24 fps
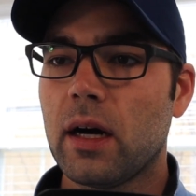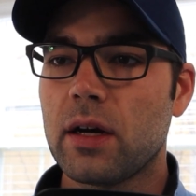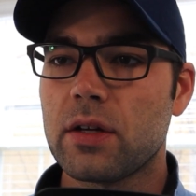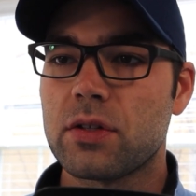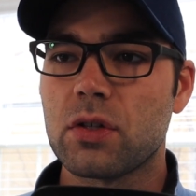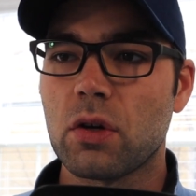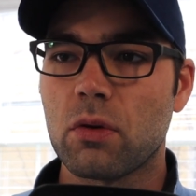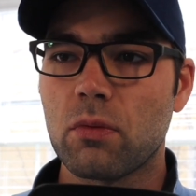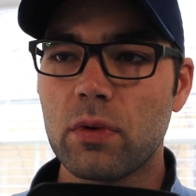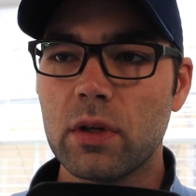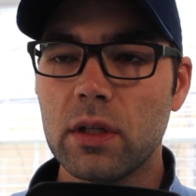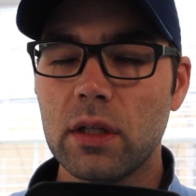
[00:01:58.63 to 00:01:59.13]

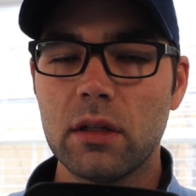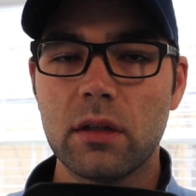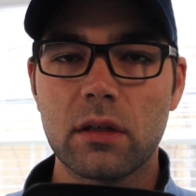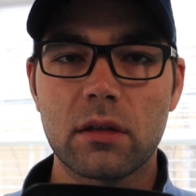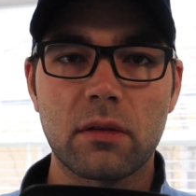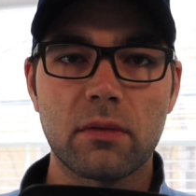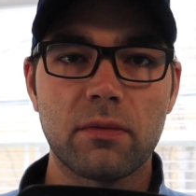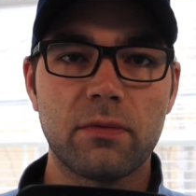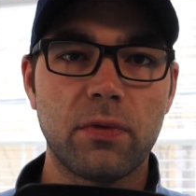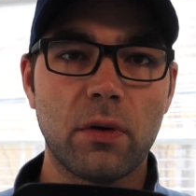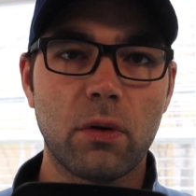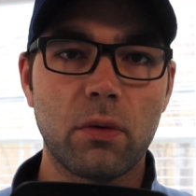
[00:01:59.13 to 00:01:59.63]
So really
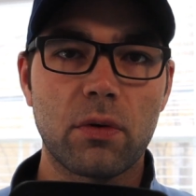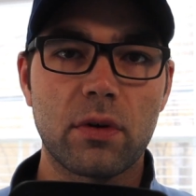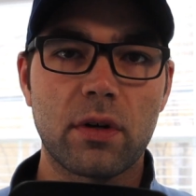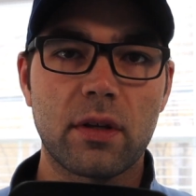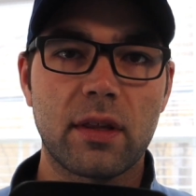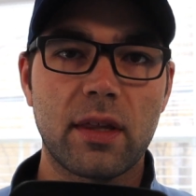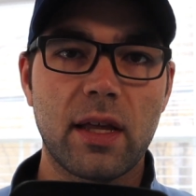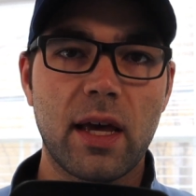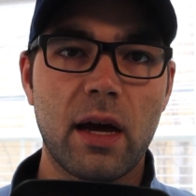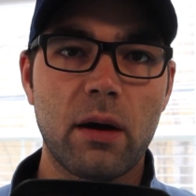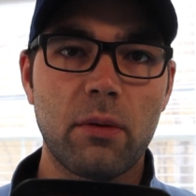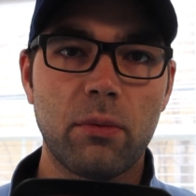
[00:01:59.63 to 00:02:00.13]
looking forward to
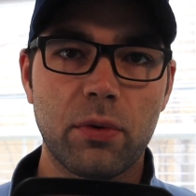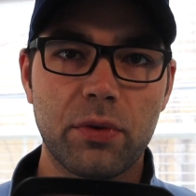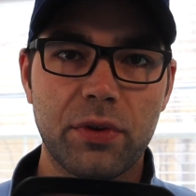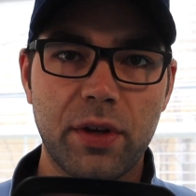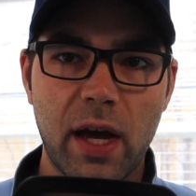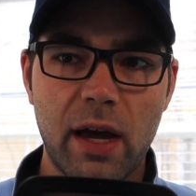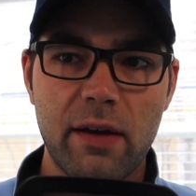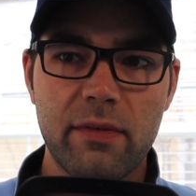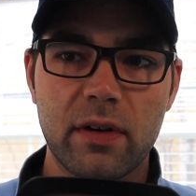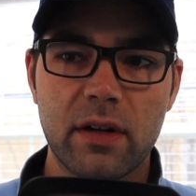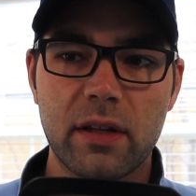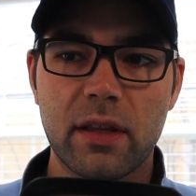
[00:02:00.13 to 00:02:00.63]
that. We'll
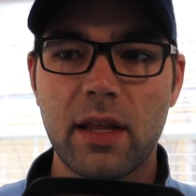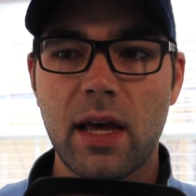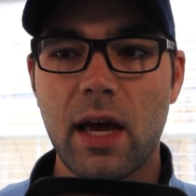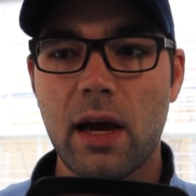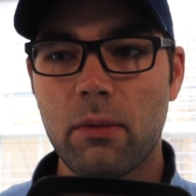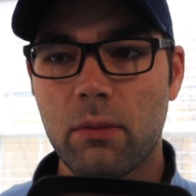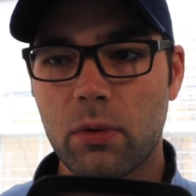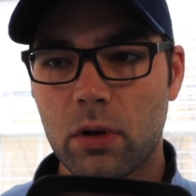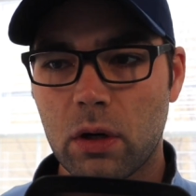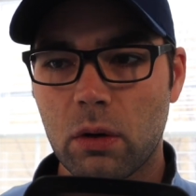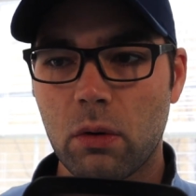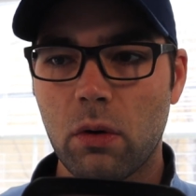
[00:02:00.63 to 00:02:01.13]
dive into
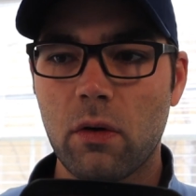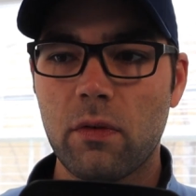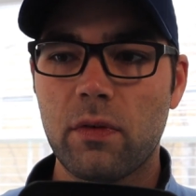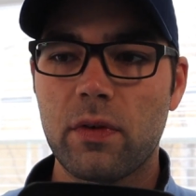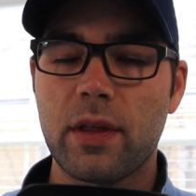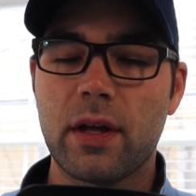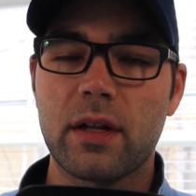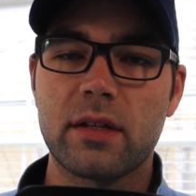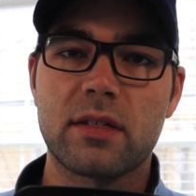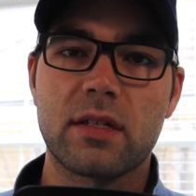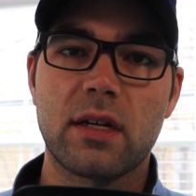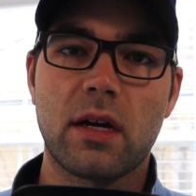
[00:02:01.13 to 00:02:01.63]
that. We'll go over
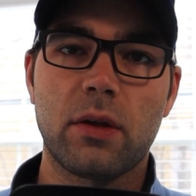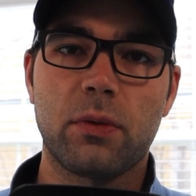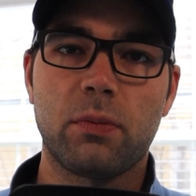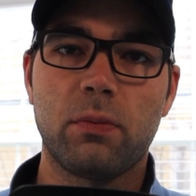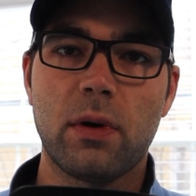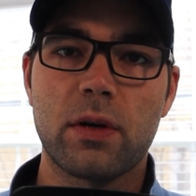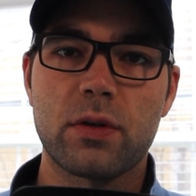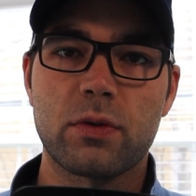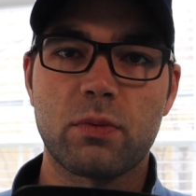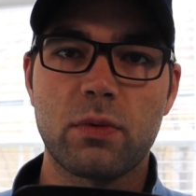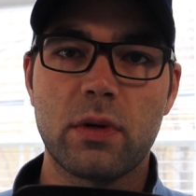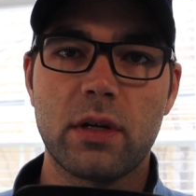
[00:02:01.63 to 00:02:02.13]
that
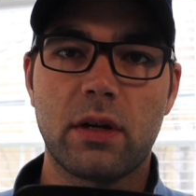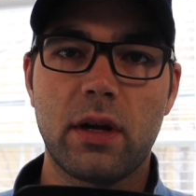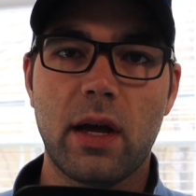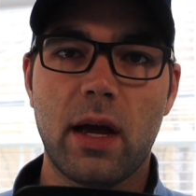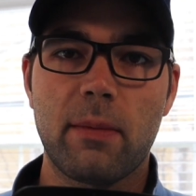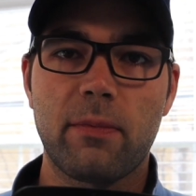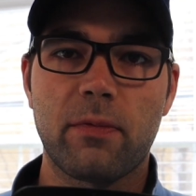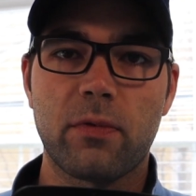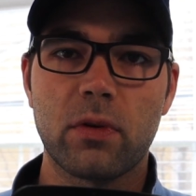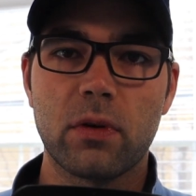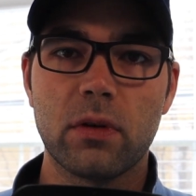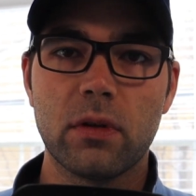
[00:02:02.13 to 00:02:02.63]
Southwest
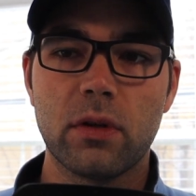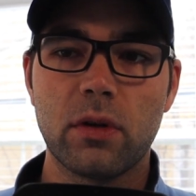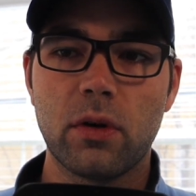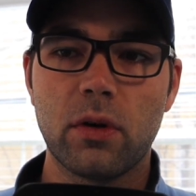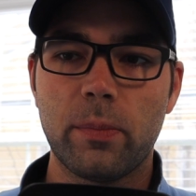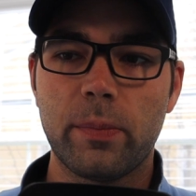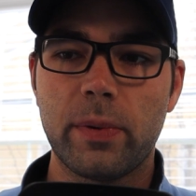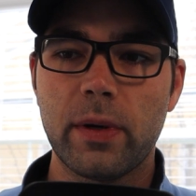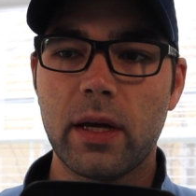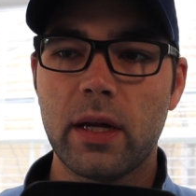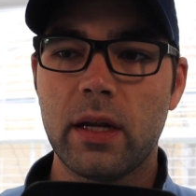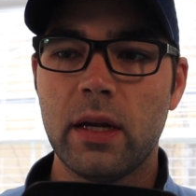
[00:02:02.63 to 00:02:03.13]
recap for a
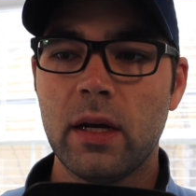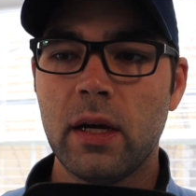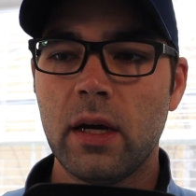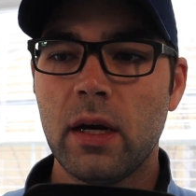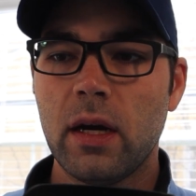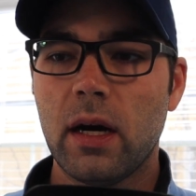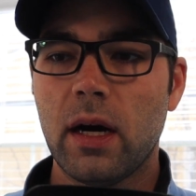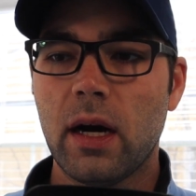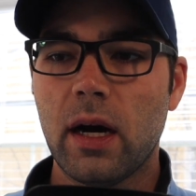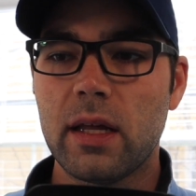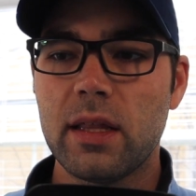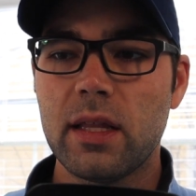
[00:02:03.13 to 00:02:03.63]
bit,
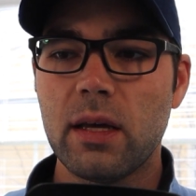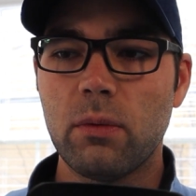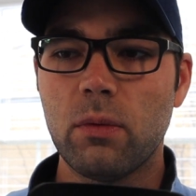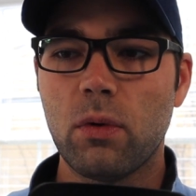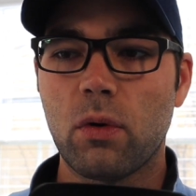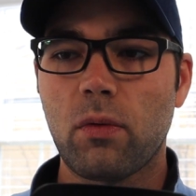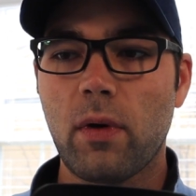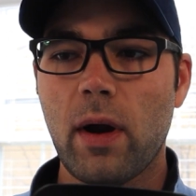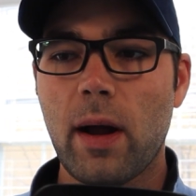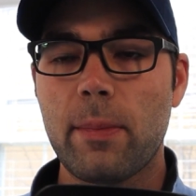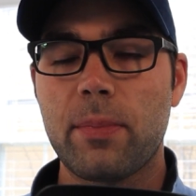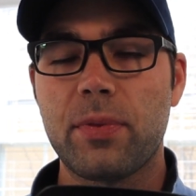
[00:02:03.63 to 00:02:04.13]
and then
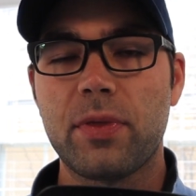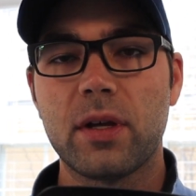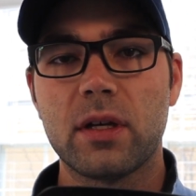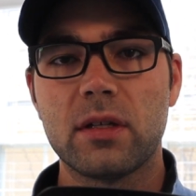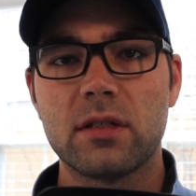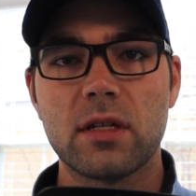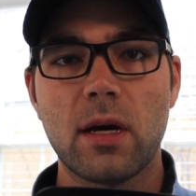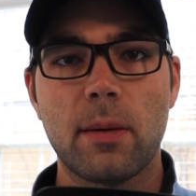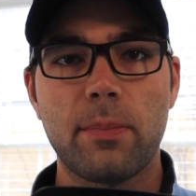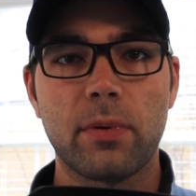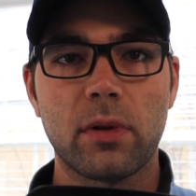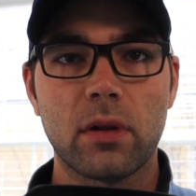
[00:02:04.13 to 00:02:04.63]
we'll wrap
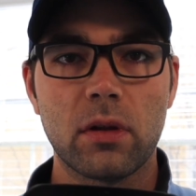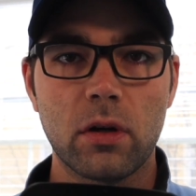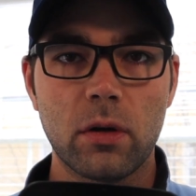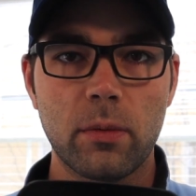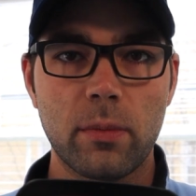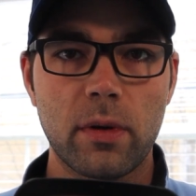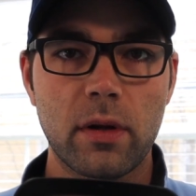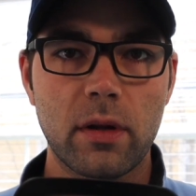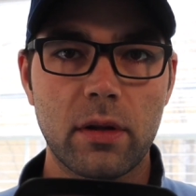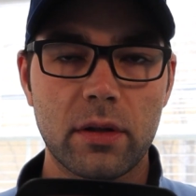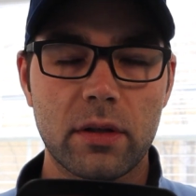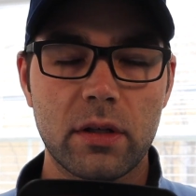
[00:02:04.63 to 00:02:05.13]
things up with a little
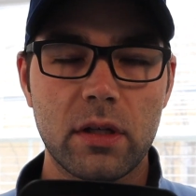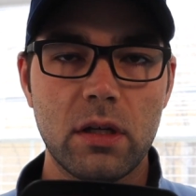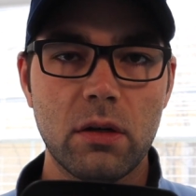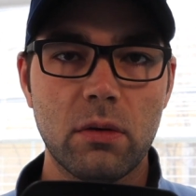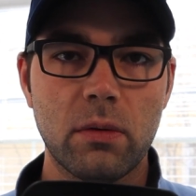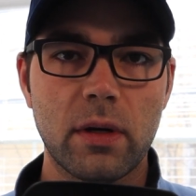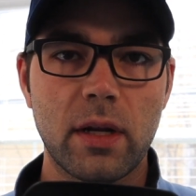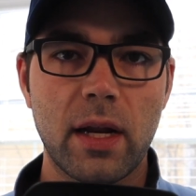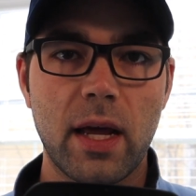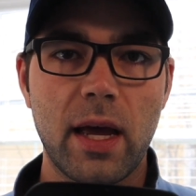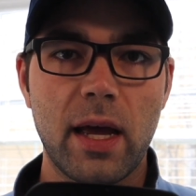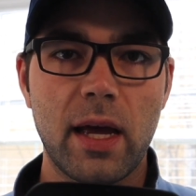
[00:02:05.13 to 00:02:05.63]
bit of the
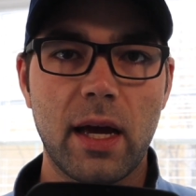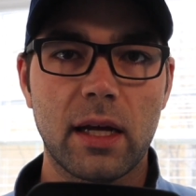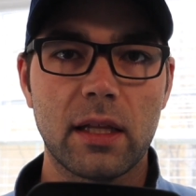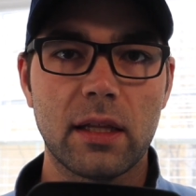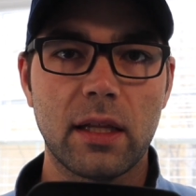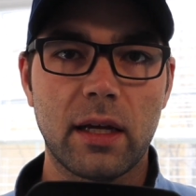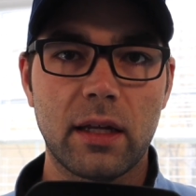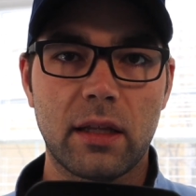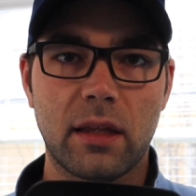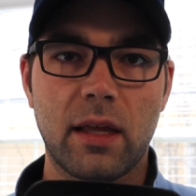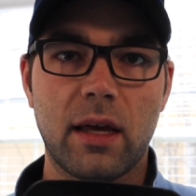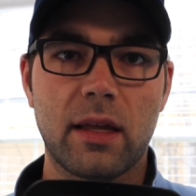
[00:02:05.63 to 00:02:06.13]
Q&A. I
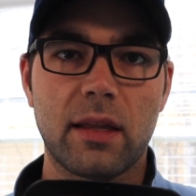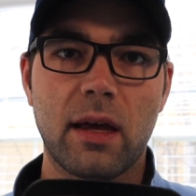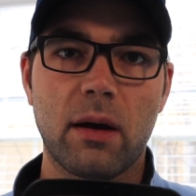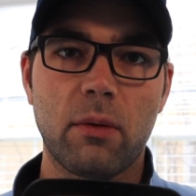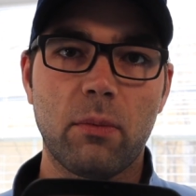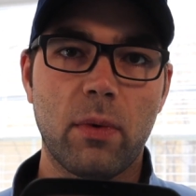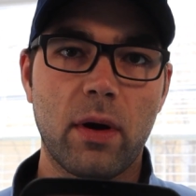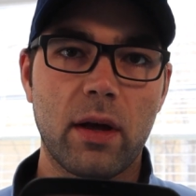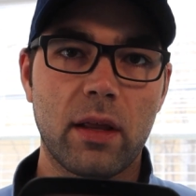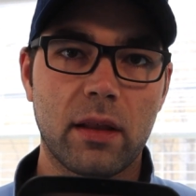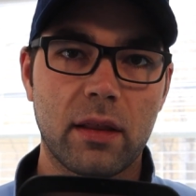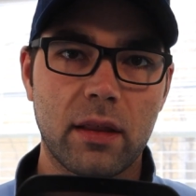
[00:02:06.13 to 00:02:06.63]
liked how
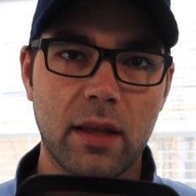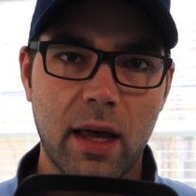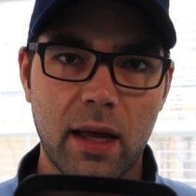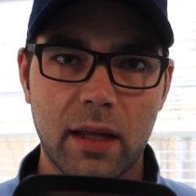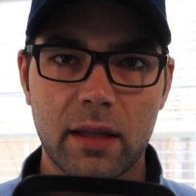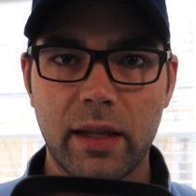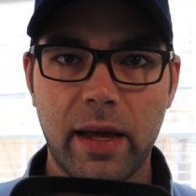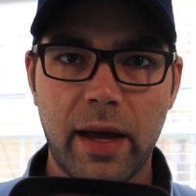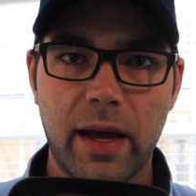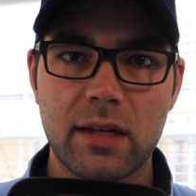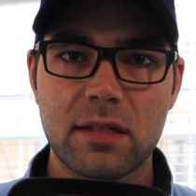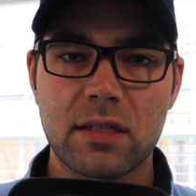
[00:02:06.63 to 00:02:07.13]
that went in
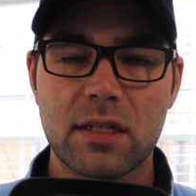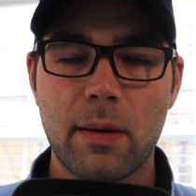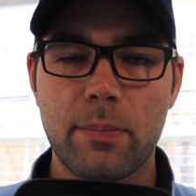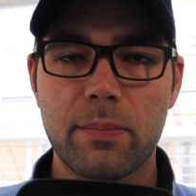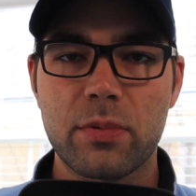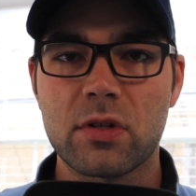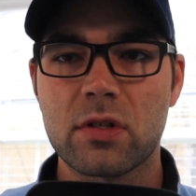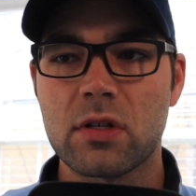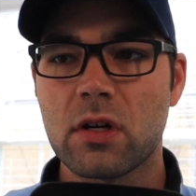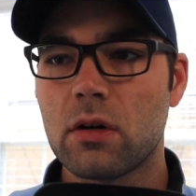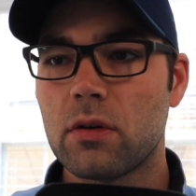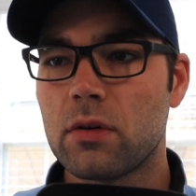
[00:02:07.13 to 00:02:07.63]
that last
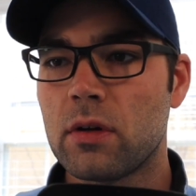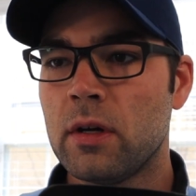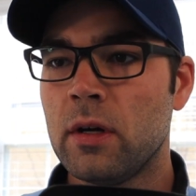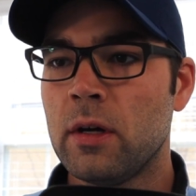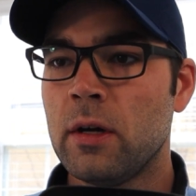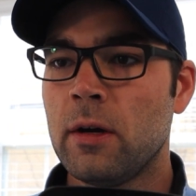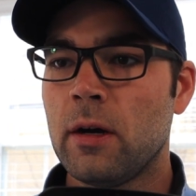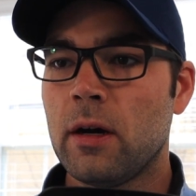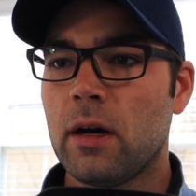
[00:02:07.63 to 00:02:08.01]
episode.